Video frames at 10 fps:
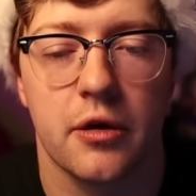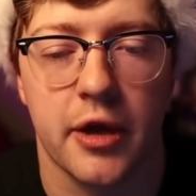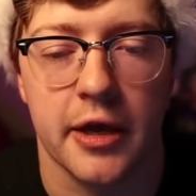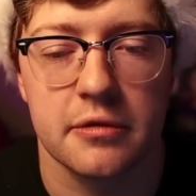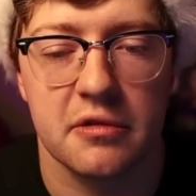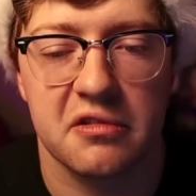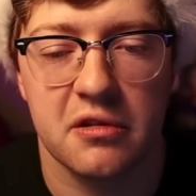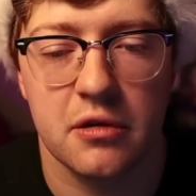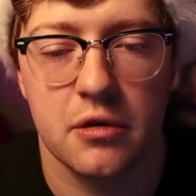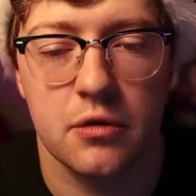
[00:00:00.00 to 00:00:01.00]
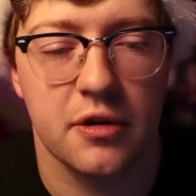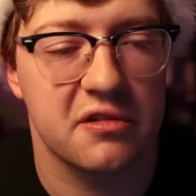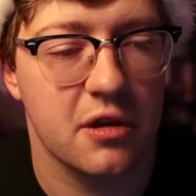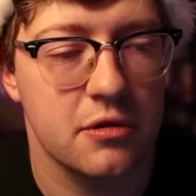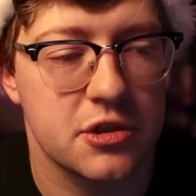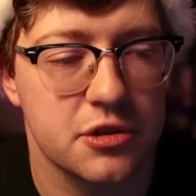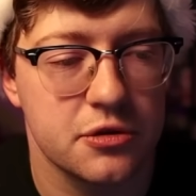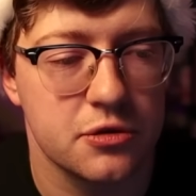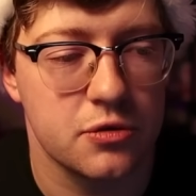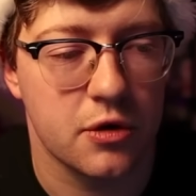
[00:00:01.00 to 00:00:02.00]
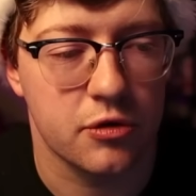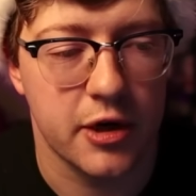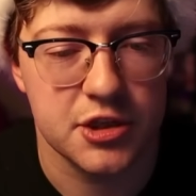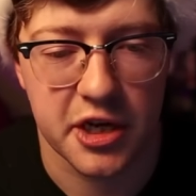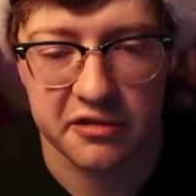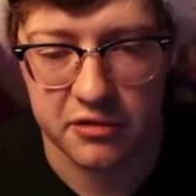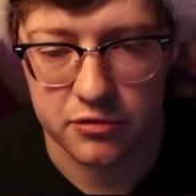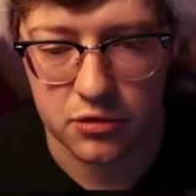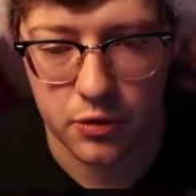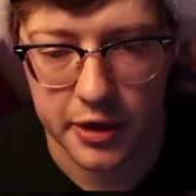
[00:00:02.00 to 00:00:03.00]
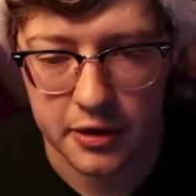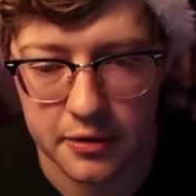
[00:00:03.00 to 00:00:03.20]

Okay, so let's go to RegExr real quick.